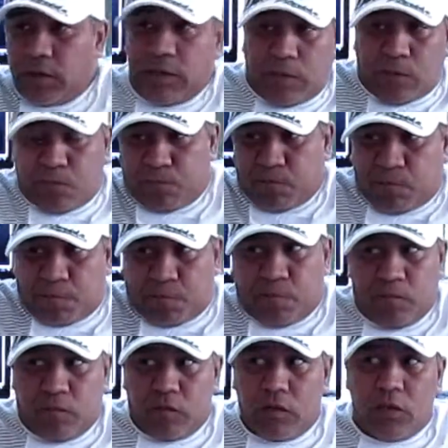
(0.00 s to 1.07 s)
he's
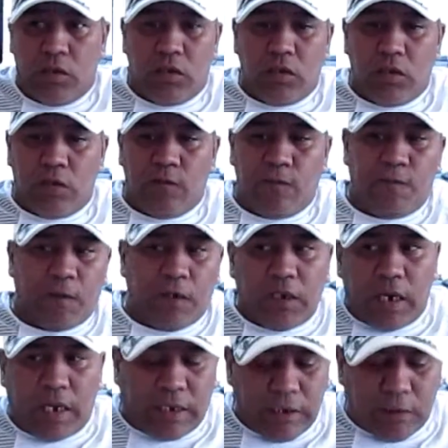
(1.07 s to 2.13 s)
feeling
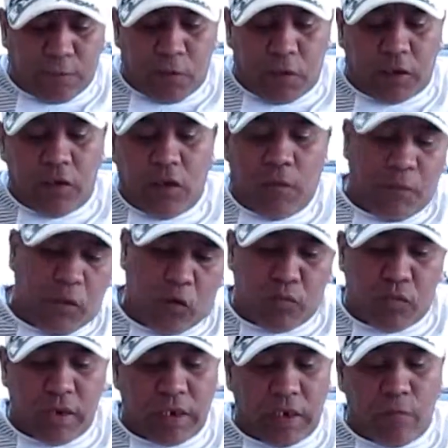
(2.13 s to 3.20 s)
like he's fucking up, he'll
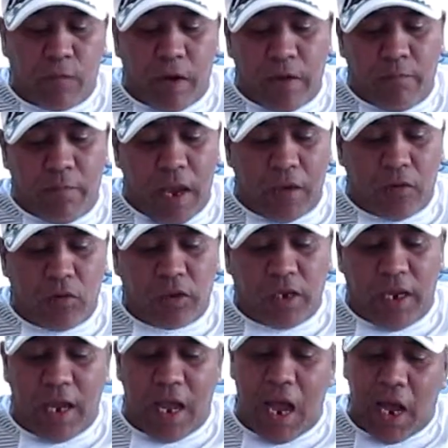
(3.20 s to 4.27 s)
bring it right back,
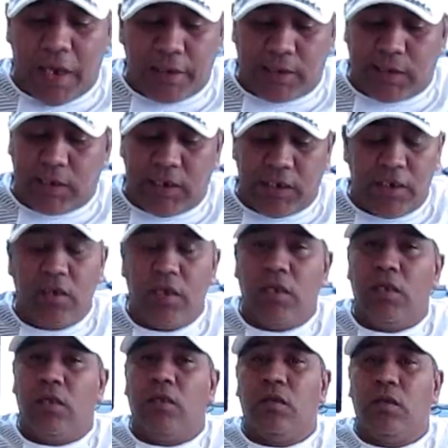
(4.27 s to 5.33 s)
okay? I honestly,
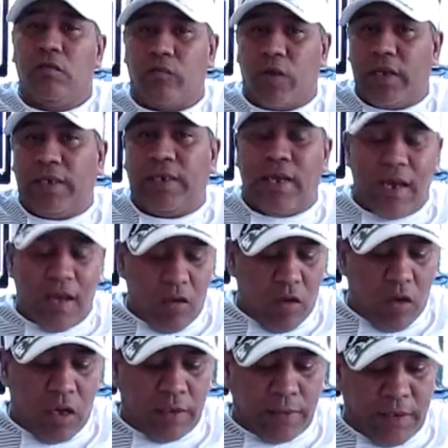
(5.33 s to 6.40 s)
right now,
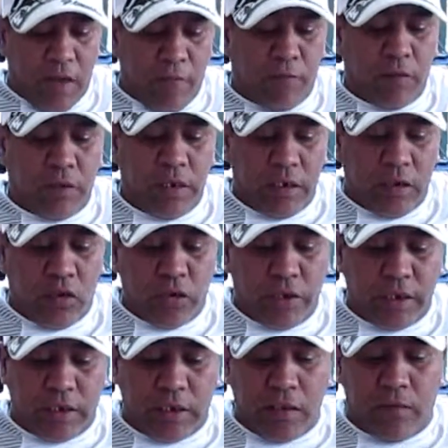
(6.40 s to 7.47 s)
I'm definitely going
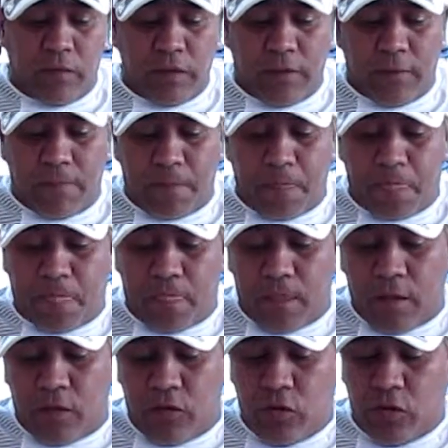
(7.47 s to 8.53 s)
to give it,
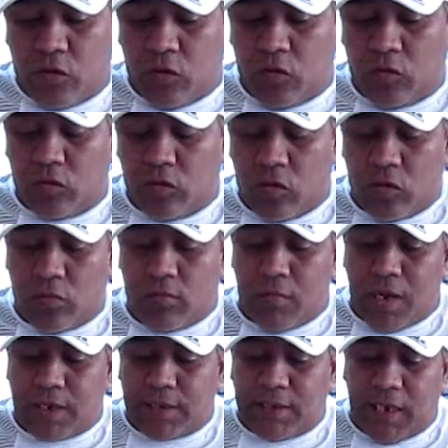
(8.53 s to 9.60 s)
you know,
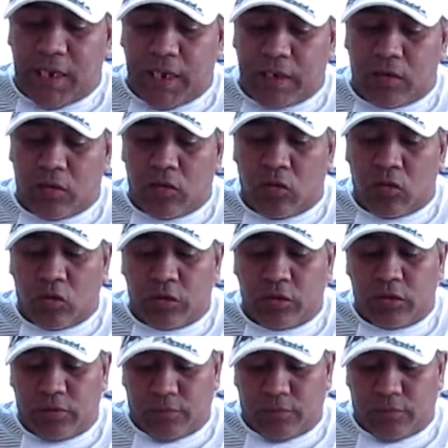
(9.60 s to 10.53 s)
my take on